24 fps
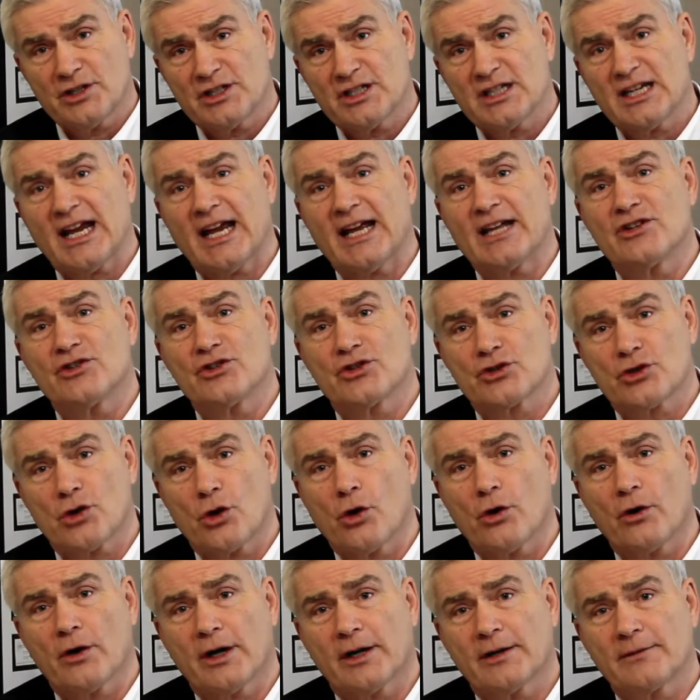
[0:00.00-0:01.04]
10
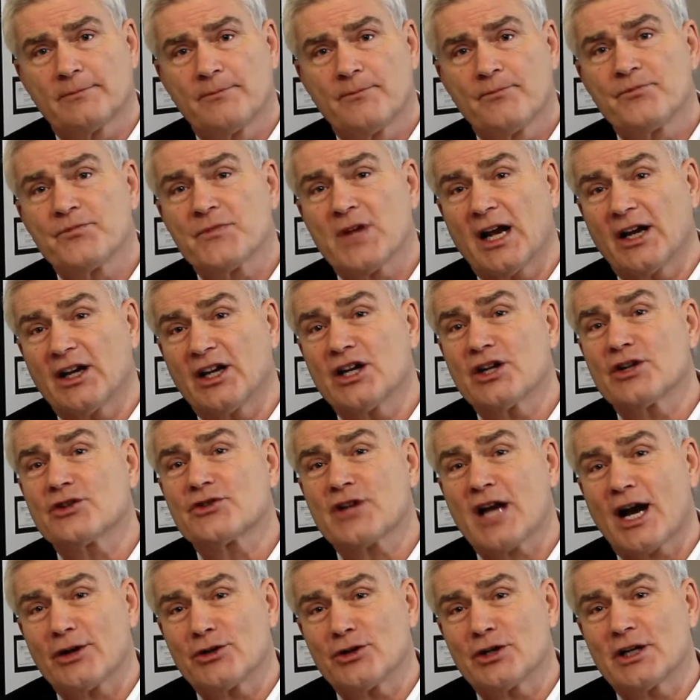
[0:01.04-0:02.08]
scoring. And here's
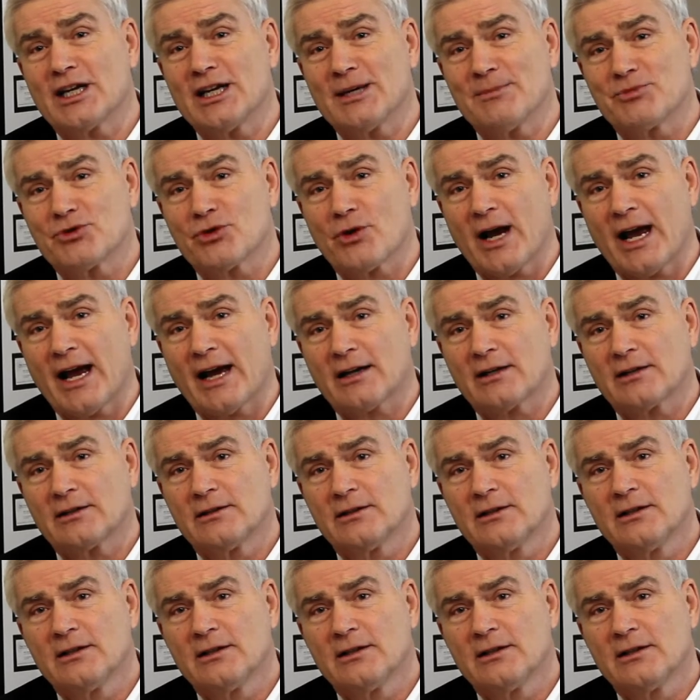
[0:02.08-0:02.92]
how you keep track.